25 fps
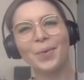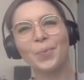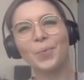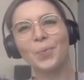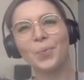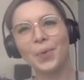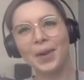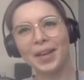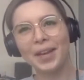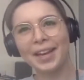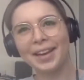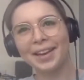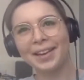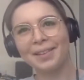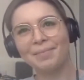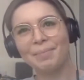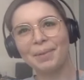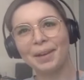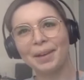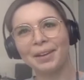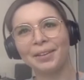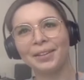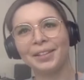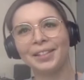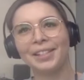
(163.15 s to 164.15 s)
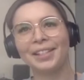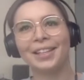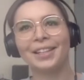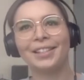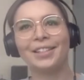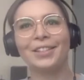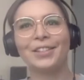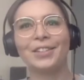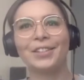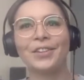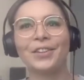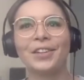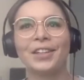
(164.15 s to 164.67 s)
weird because
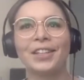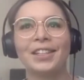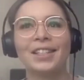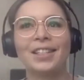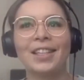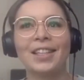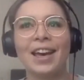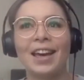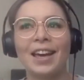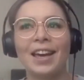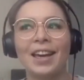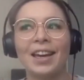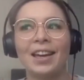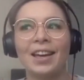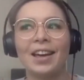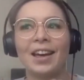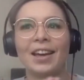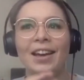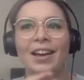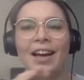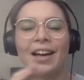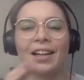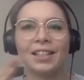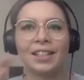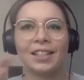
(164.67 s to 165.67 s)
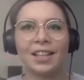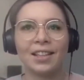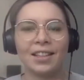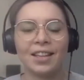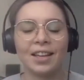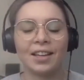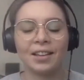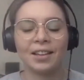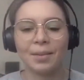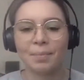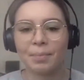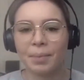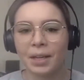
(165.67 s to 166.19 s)
as soon as they announced that
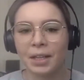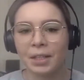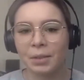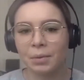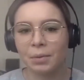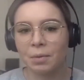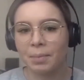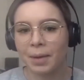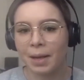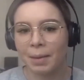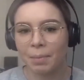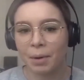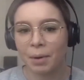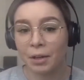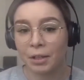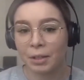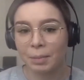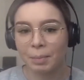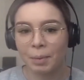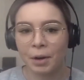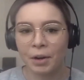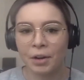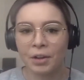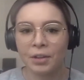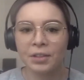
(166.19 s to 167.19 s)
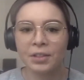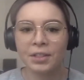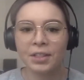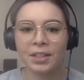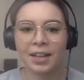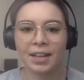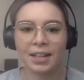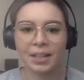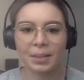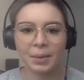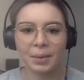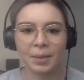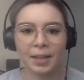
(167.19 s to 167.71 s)
the Olympics would be postponed,
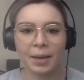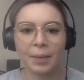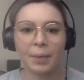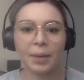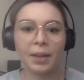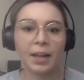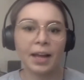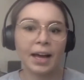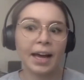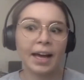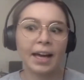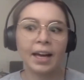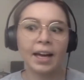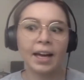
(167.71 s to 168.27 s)
that's when they were like,